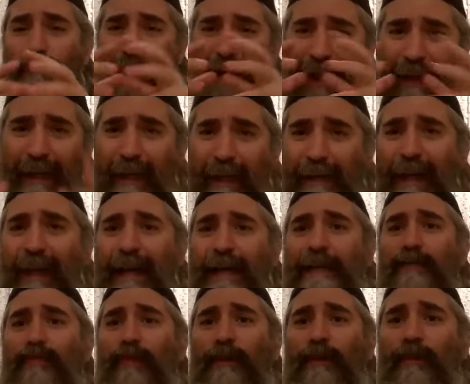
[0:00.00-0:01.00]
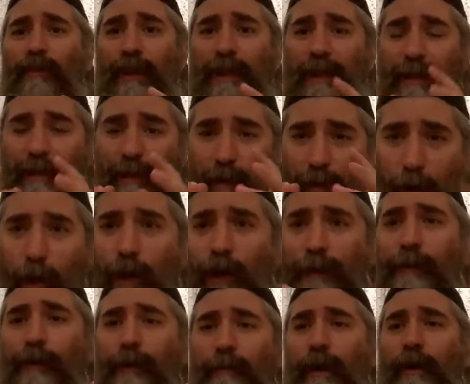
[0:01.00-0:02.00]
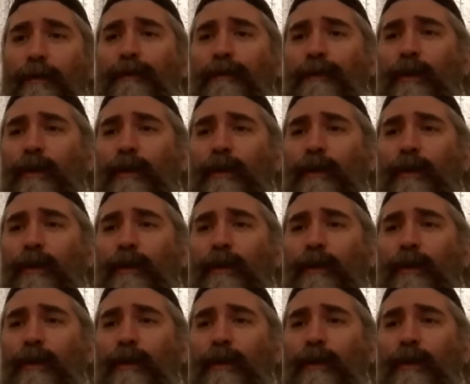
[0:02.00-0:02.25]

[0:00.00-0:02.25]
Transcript: recognize what we can learn from our